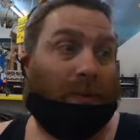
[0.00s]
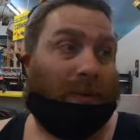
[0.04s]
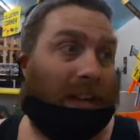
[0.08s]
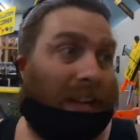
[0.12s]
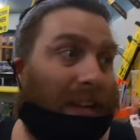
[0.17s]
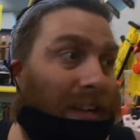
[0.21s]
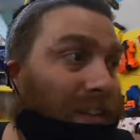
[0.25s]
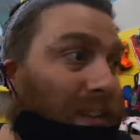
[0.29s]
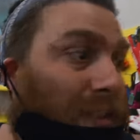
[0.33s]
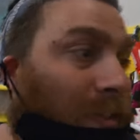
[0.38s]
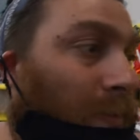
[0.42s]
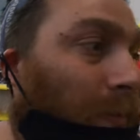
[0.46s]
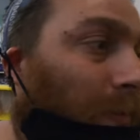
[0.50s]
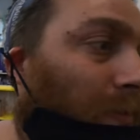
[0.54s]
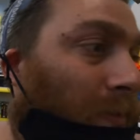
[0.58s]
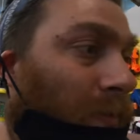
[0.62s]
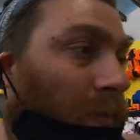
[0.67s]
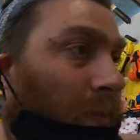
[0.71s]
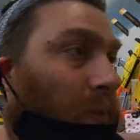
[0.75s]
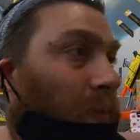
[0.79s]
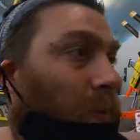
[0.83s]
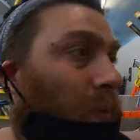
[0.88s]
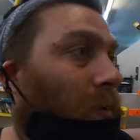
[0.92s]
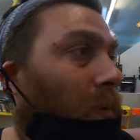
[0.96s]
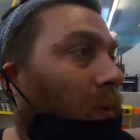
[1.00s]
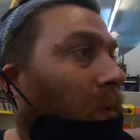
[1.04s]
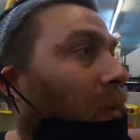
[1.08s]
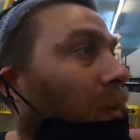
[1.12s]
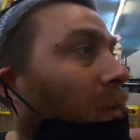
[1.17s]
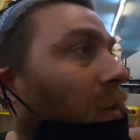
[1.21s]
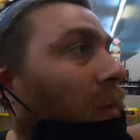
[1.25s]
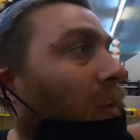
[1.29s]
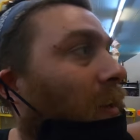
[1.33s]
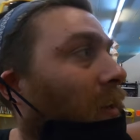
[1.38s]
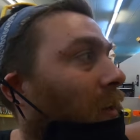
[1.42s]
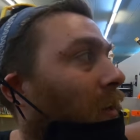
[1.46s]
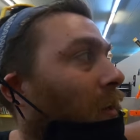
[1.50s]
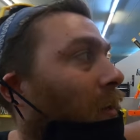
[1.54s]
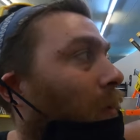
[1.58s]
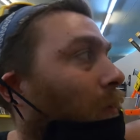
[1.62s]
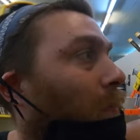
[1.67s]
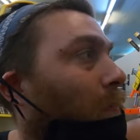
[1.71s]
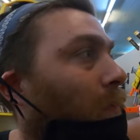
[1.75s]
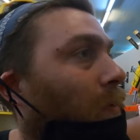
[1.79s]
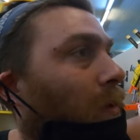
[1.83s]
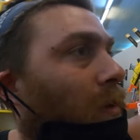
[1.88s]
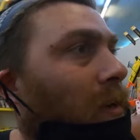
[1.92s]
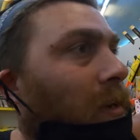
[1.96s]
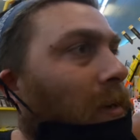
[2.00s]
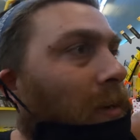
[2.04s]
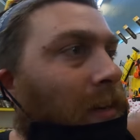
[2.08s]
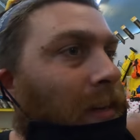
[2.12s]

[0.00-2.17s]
we were at the thrift store, um,